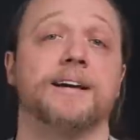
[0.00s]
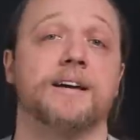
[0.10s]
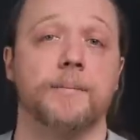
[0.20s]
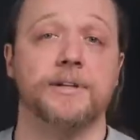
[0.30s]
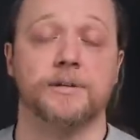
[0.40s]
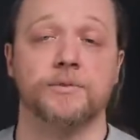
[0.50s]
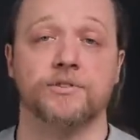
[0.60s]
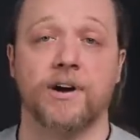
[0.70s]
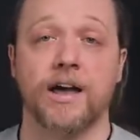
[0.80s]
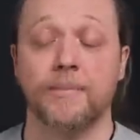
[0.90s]
like, comment,
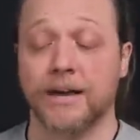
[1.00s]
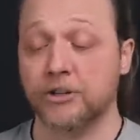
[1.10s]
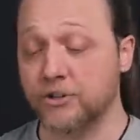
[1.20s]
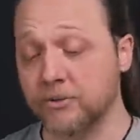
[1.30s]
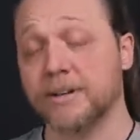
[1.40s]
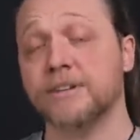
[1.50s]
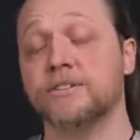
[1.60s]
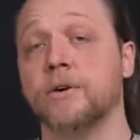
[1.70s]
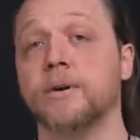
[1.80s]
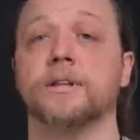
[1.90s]
subscribe, and do let
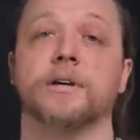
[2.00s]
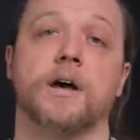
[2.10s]
us know in the